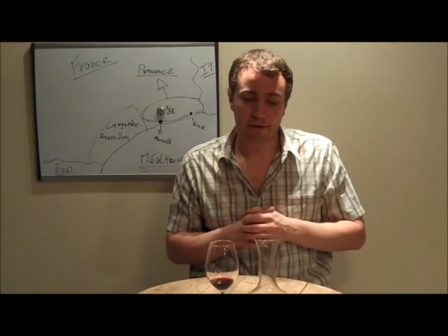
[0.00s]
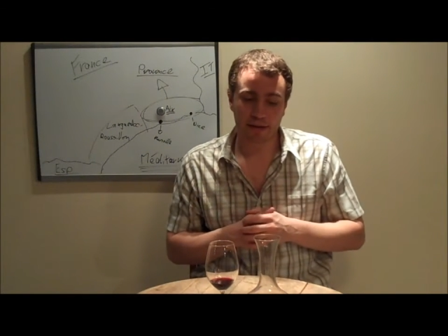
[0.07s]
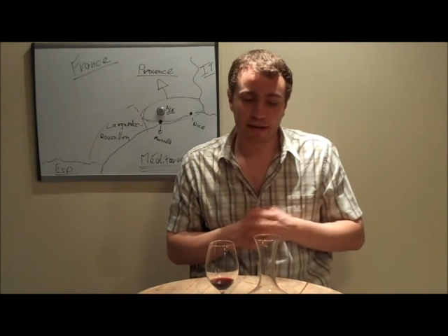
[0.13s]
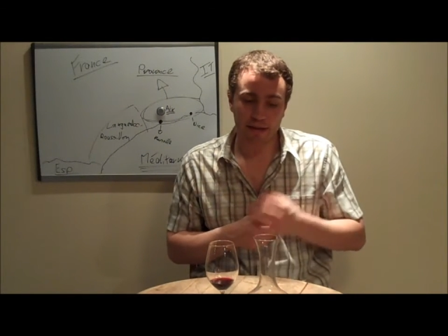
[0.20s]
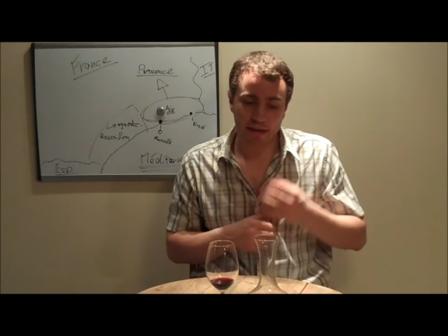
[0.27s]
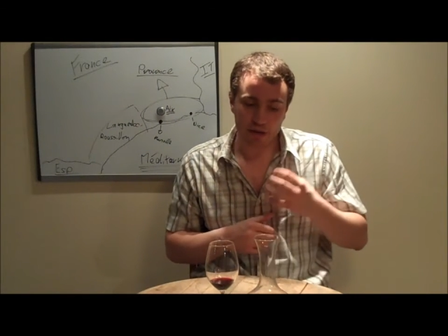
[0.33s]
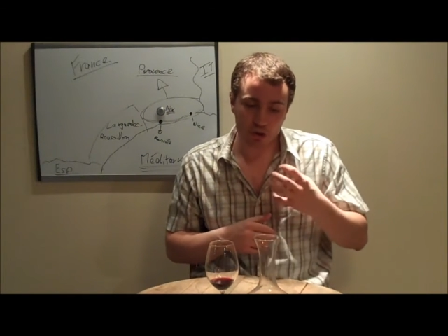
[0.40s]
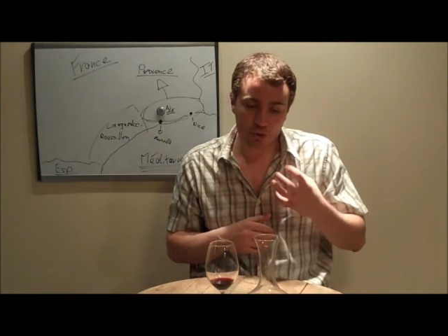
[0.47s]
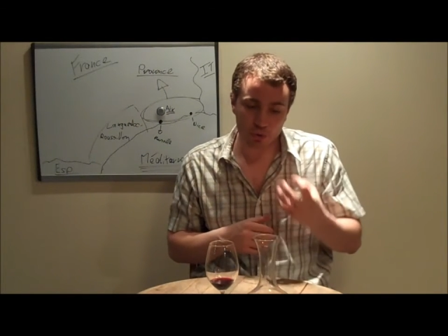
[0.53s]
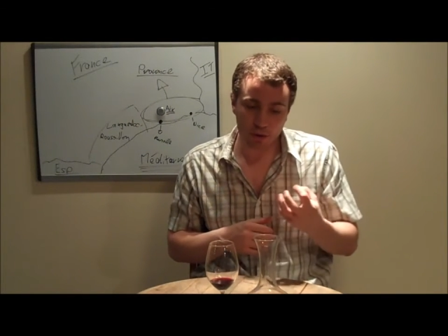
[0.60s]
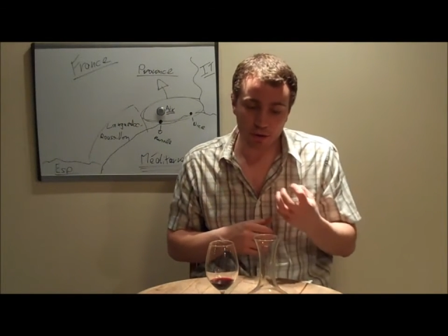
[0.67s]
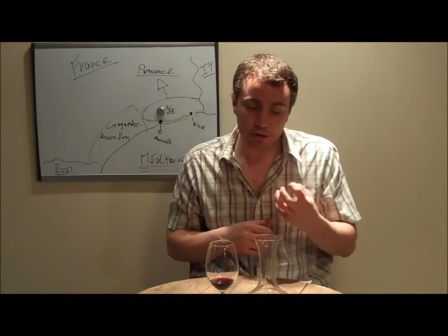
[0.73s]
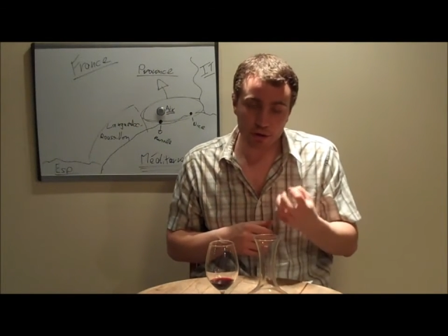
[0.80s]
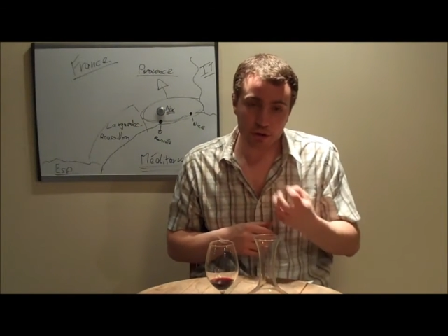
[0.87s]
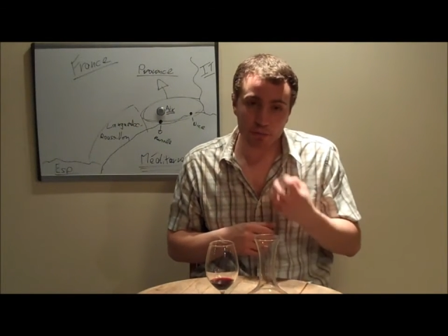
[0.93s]
get that
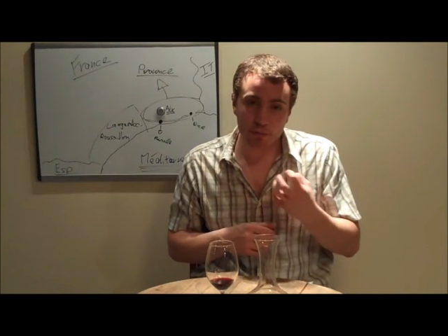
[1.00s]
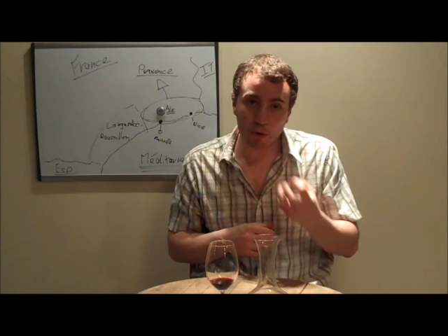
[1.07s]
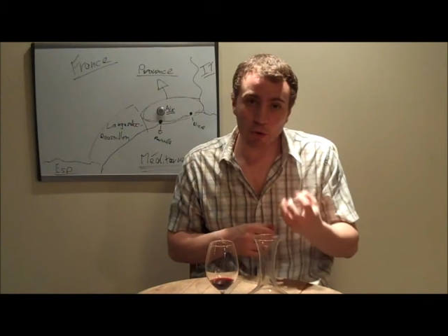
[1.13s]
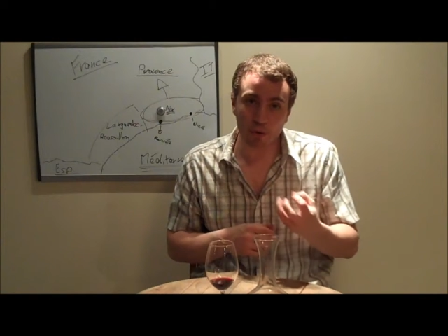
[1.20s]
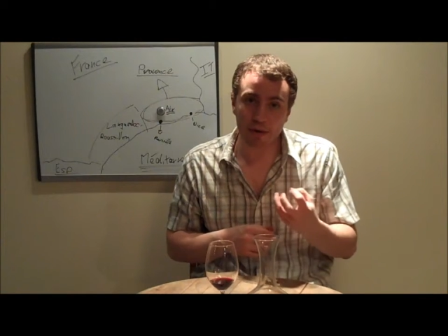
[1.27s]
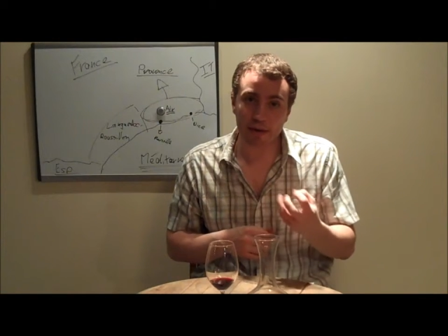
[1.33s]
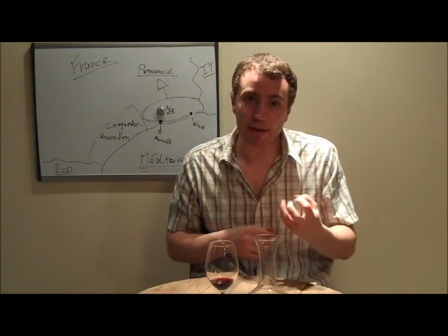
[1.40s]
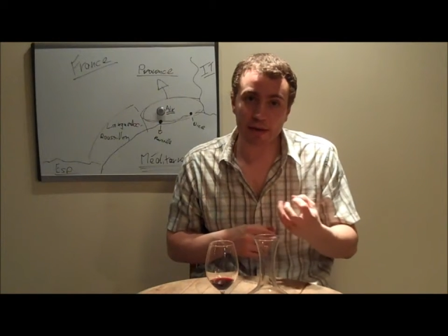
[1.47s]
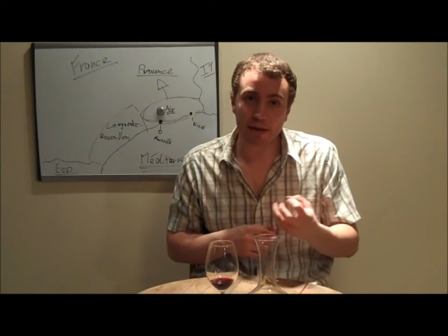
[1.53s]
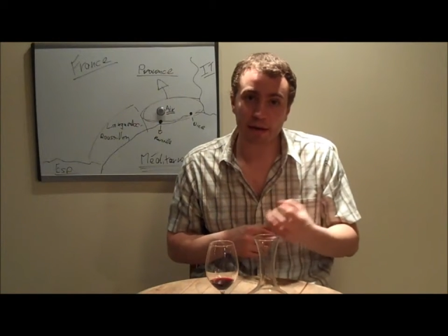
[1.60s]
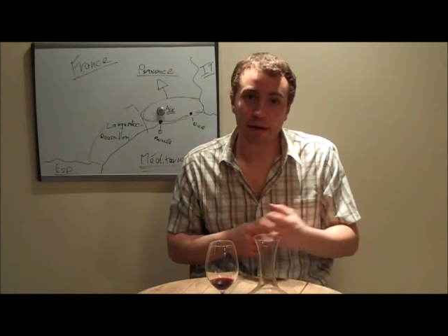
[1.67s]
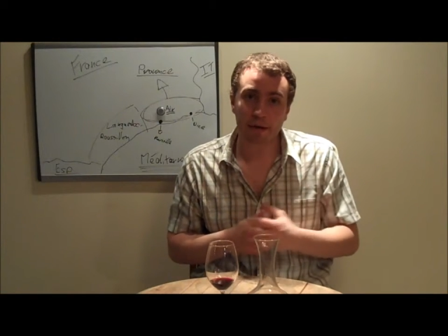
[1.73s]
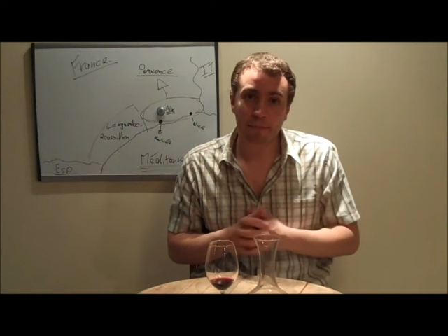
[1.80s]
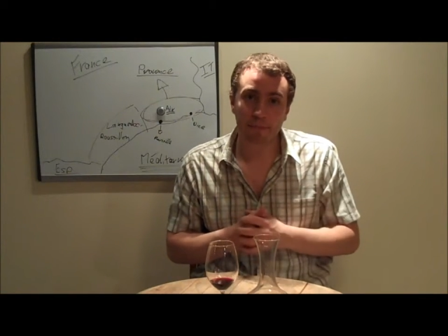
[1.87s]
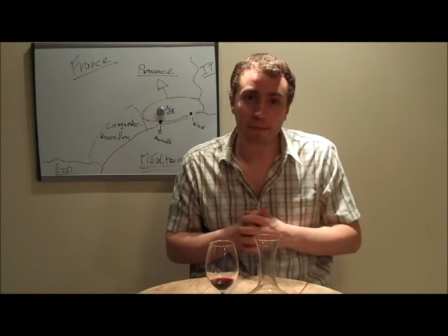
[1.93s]
strong smoky
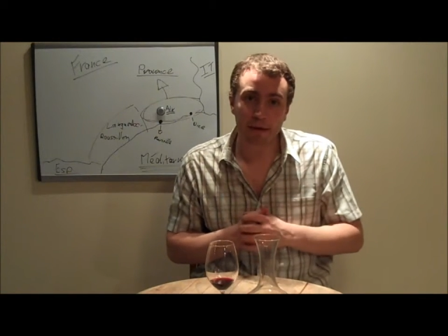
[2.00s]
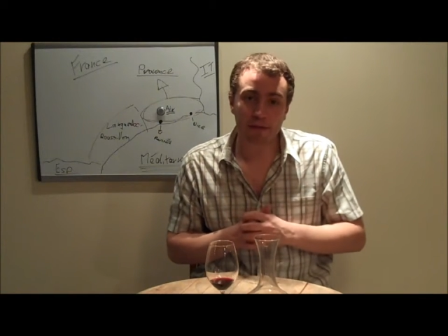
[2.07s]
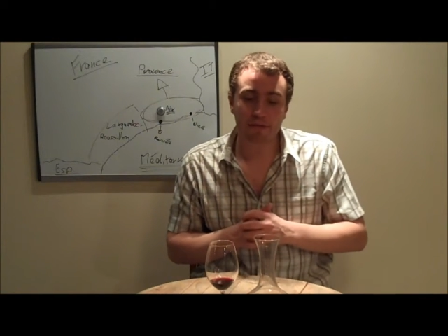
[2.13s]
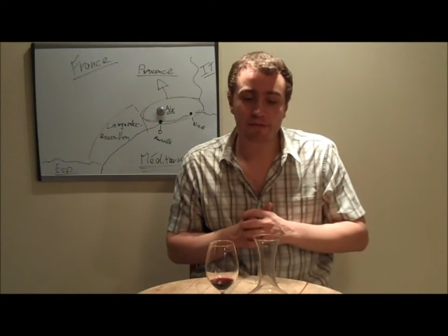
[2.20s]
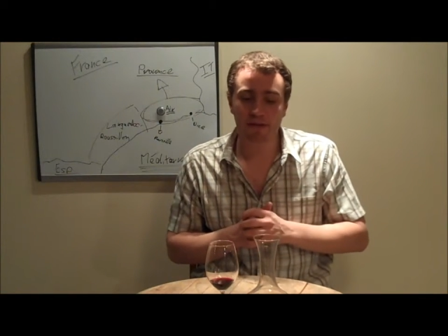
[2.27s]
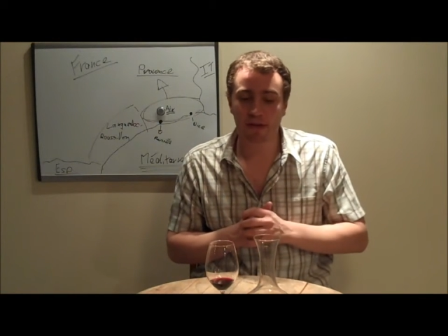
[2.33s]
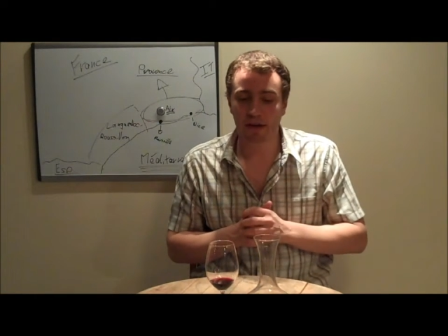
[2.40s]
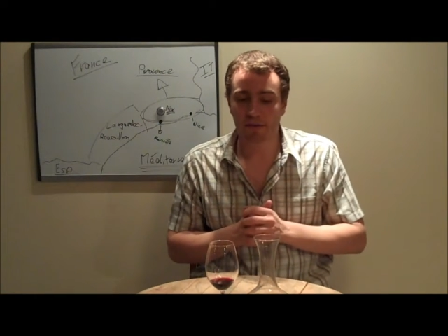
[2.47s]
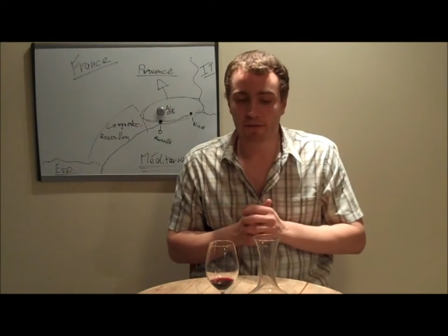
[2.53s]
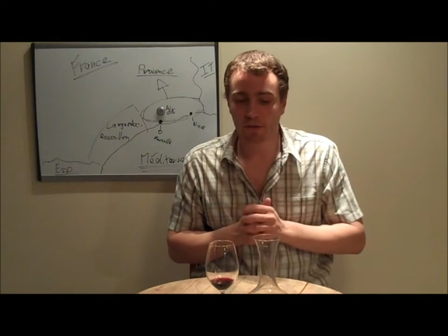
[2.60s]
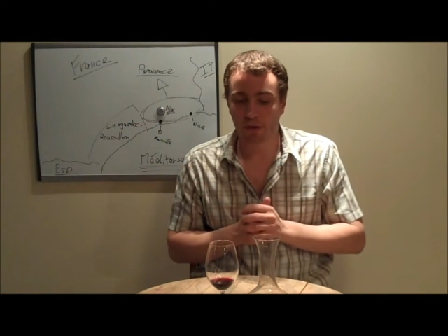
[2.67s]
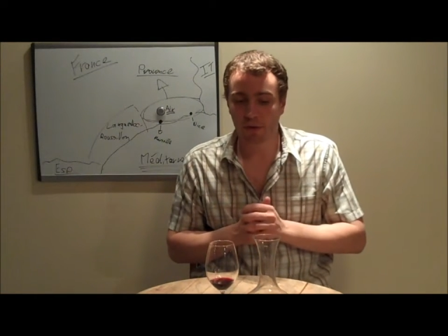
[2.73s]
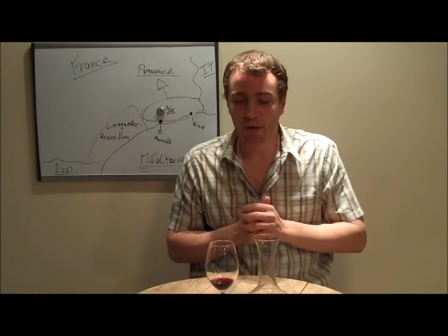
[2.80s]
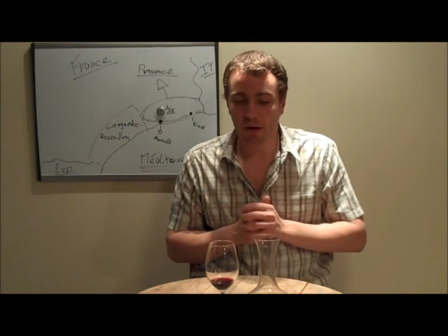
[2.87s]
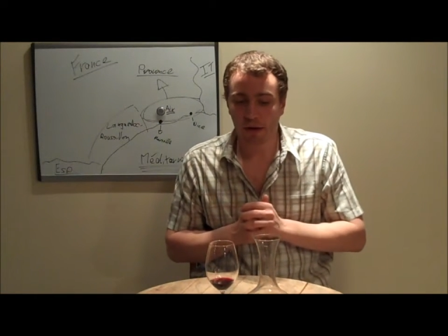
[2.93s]
meat
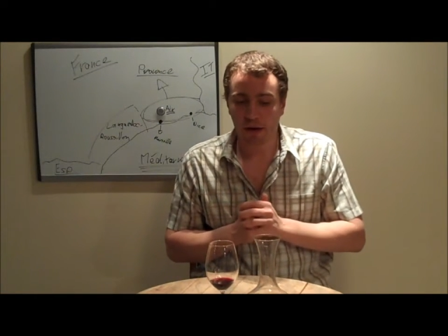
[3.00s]
flavor,